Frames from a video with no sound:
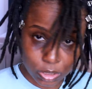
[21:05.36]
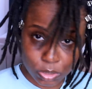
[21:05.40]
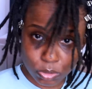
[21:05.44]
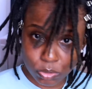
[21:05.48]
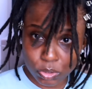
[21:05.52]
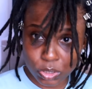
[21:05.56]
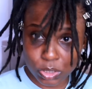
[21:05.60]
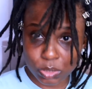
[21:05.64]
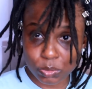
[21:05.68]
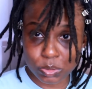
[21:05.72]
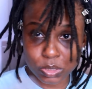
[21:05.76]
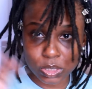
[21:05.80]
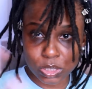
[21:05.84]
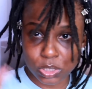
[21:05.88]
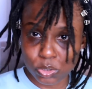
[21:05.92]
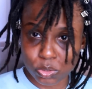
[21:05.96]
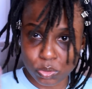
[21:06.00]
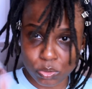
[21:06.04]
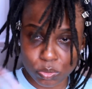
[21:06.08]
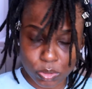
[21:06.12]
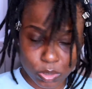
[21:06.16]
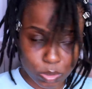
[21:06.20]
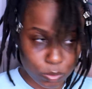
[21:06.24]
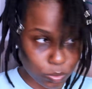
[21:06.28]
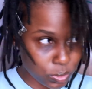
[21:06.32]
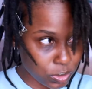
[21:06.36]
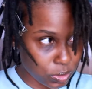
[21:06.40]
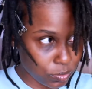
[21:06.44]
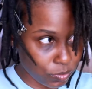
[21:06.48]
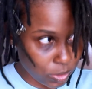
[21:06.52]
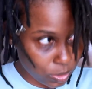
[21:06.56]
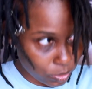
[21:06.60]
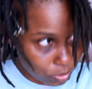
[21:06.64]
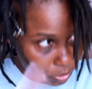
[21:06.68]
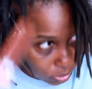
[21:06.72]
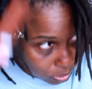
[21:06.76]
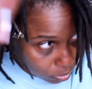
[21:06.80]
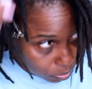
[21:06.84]
keloid? It was little. It was
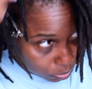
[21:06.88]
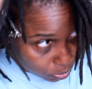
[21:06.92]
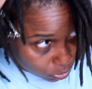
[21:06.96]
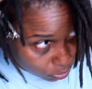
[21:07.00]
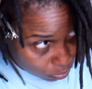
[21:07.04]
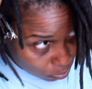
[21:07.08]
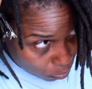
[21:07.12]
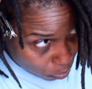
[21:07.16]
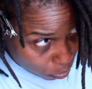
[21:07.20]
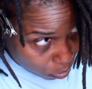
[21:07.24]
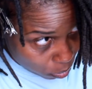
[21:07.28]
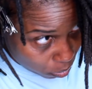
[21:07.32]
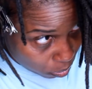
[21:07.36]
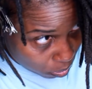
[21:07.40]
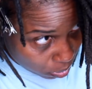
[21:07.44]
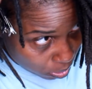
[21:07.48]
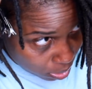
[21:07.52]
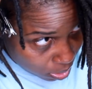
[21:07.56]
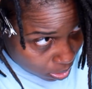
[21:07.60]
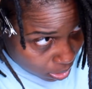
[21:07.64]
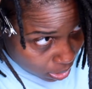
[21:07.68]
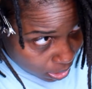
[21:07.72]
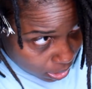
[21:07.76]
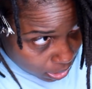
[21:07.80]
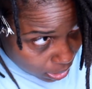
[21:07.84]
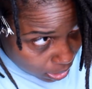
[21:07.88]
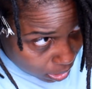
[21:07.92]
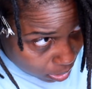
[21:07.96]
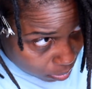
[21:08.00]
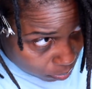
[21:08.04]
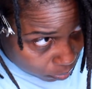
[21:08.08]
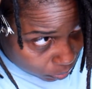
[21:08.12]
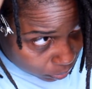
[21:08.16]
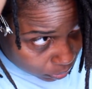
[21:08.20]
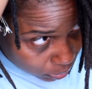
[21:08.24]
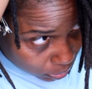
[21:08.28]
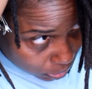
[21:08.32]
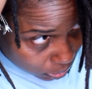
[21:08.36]
very. It was small, and I
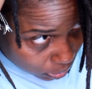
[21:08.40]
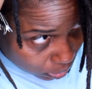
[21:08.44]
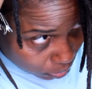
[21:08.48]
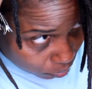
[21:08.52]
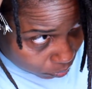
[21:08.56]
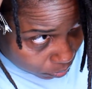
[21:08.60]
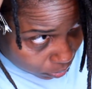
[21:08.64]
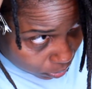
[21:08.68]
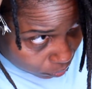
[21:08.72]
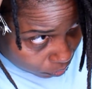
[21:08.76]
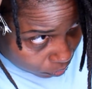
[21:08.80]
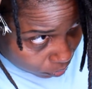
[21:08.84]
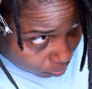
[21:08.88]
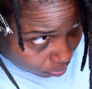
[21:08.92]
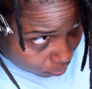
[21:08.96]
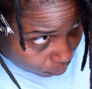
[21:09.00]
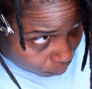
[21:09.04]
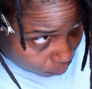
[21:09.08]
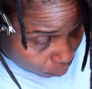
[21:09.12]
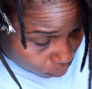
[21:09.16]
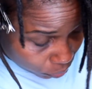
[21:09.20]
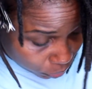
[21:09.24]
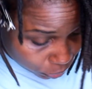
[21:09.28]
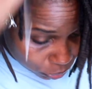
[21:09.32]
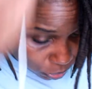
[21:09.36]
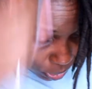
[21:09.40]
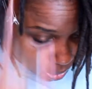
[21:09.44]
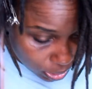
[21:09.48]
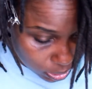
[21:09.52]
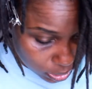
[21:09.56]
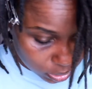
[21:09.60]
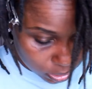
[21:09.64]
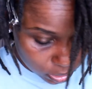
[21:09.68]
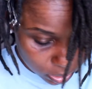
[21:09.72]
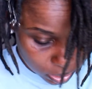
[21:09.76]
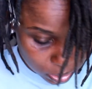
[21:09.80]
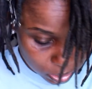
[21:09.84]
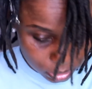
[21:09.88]
wanted to get rid of it before I try
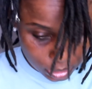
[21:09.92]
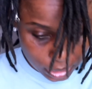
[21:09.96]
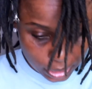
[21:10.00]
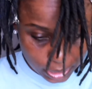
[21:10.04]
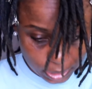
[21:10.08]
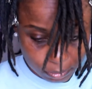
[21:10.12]
to get